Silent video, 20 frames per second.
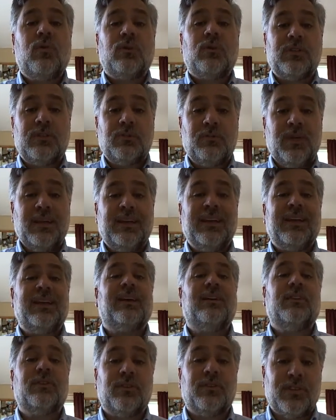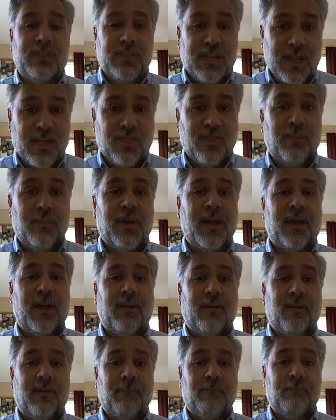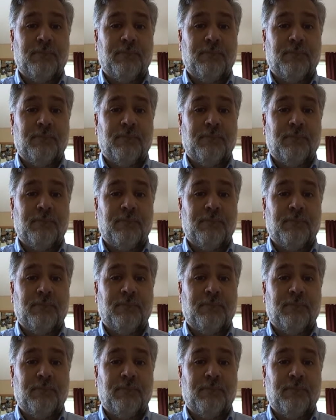are speaking understand the pattern.